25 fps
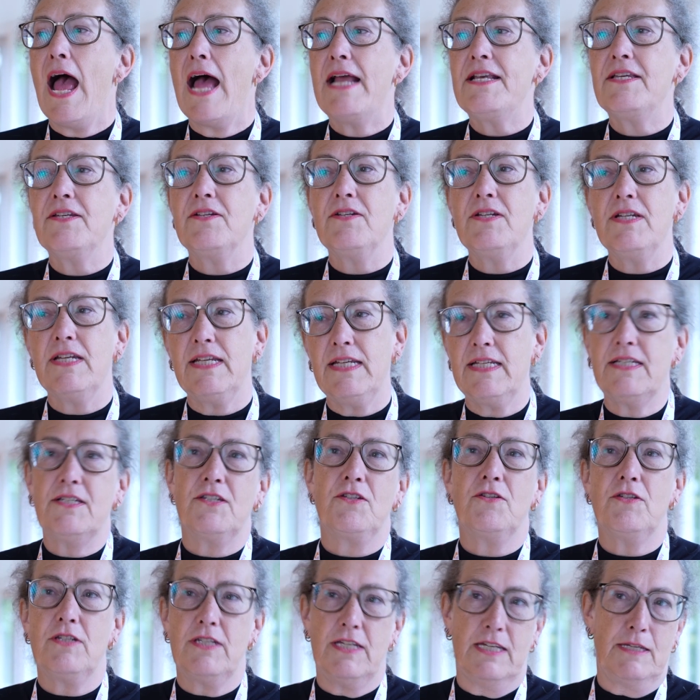And you
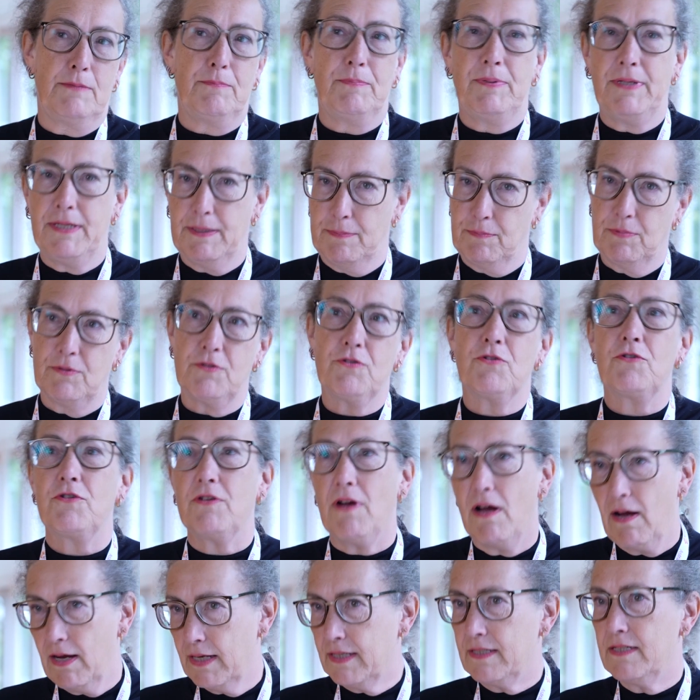need to see people to
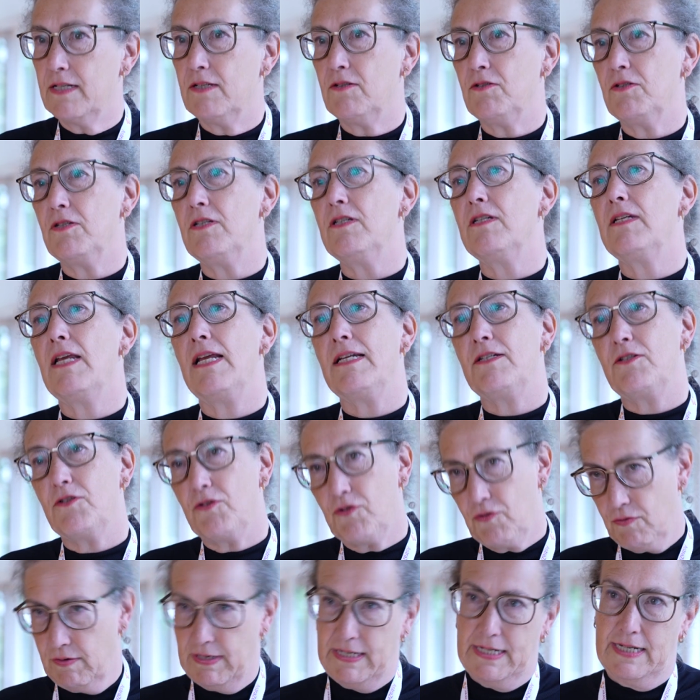diagnose this and
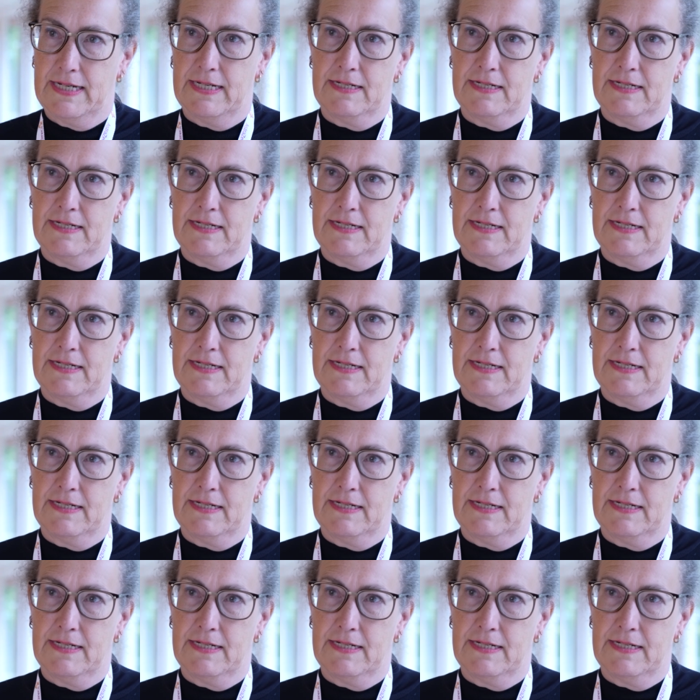to treat